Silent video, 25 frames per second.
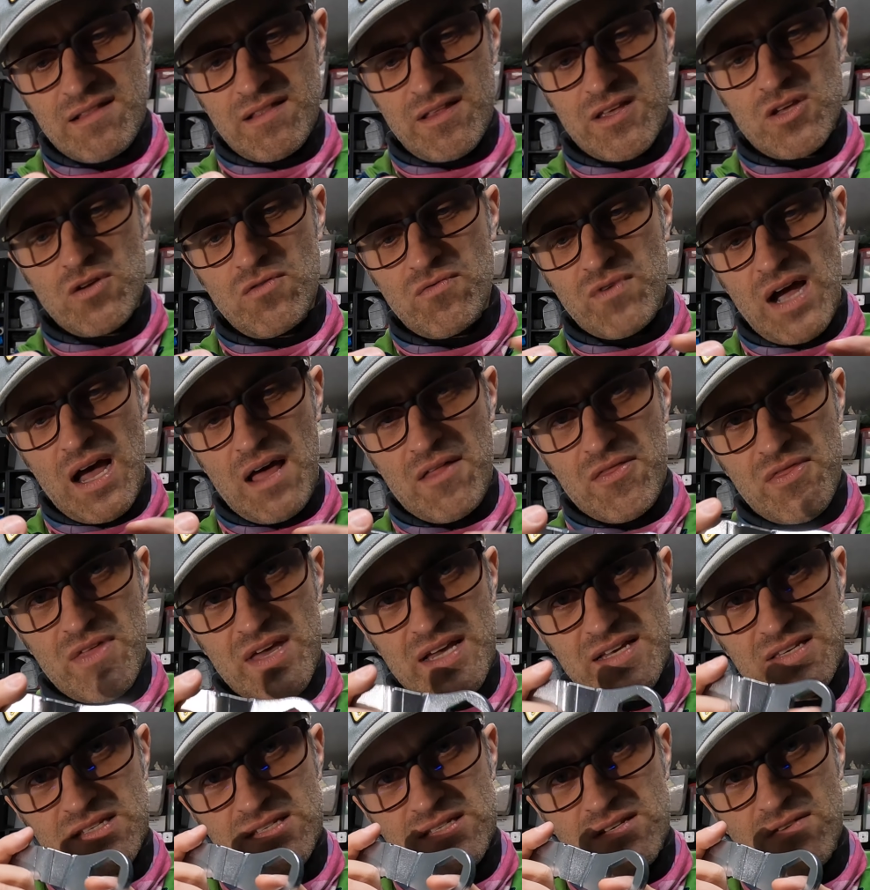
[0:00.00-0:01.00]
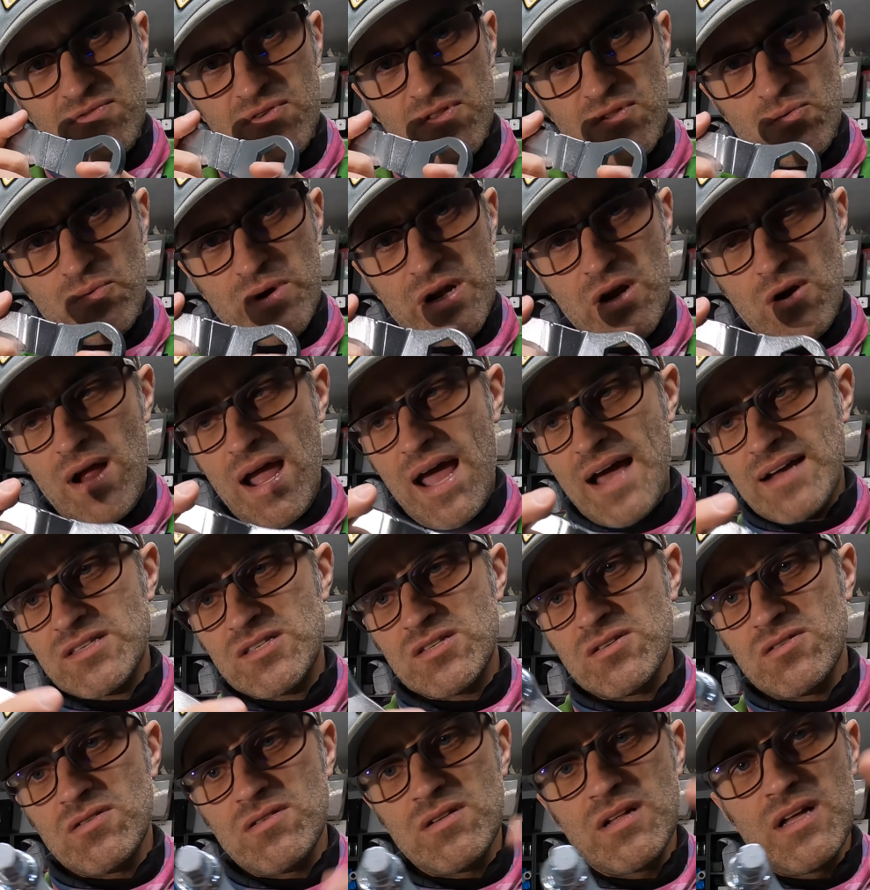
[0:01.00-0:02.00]
Like you've got this for the rear
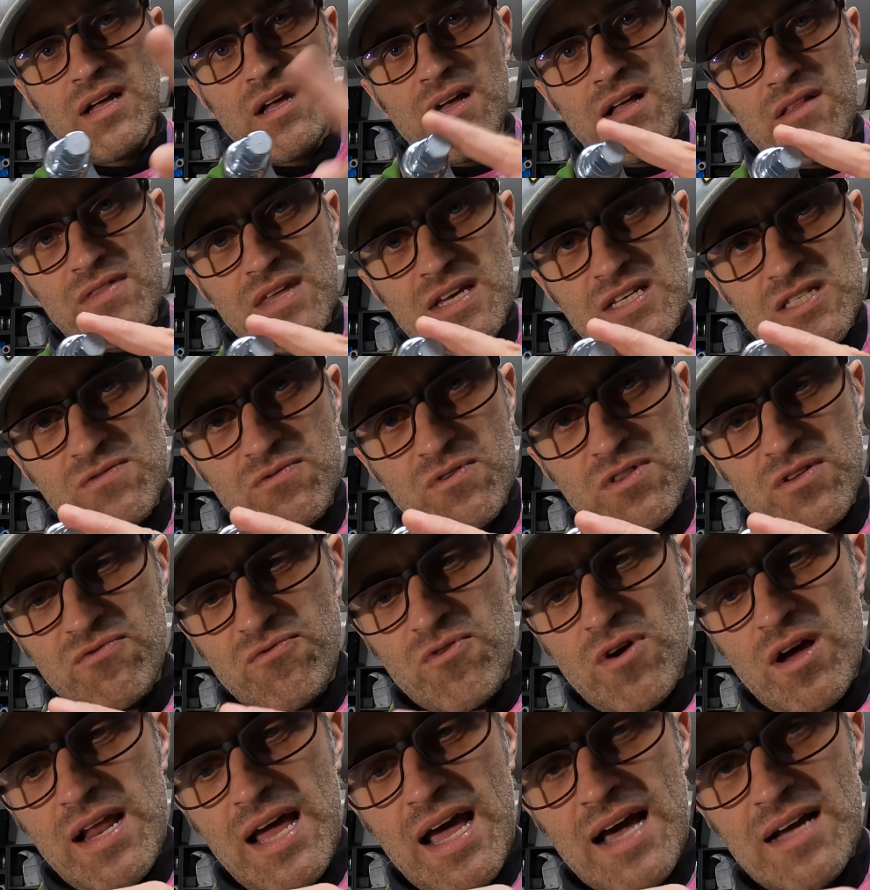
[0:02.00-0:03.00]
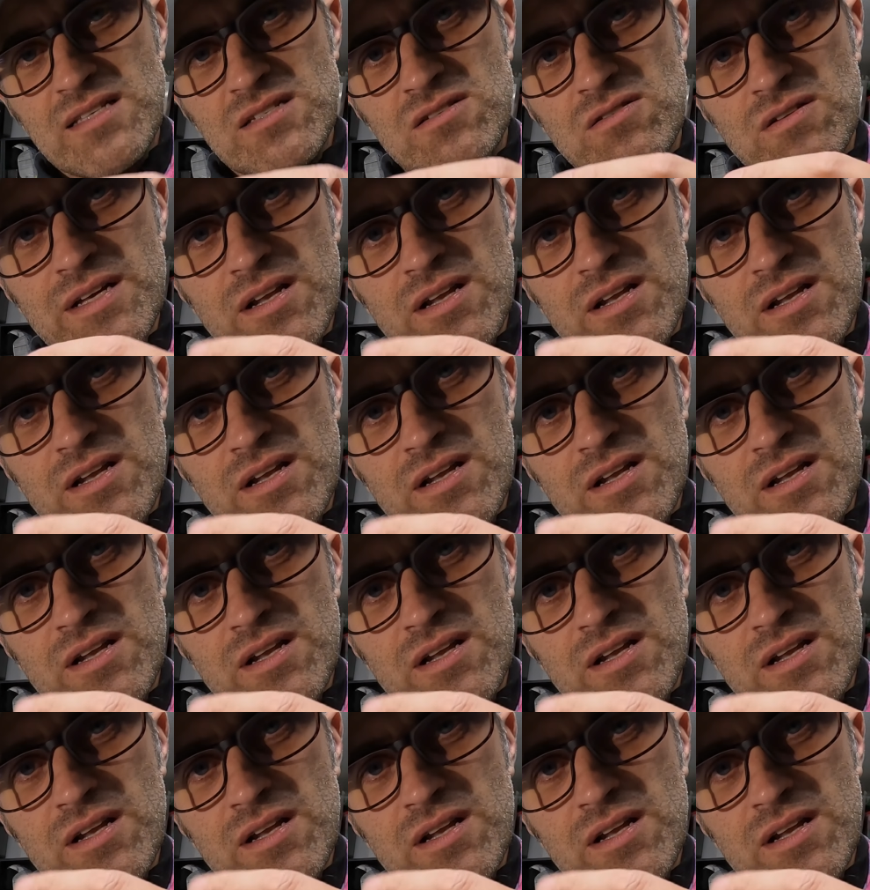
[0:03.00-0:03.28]
axle, this for the front axle,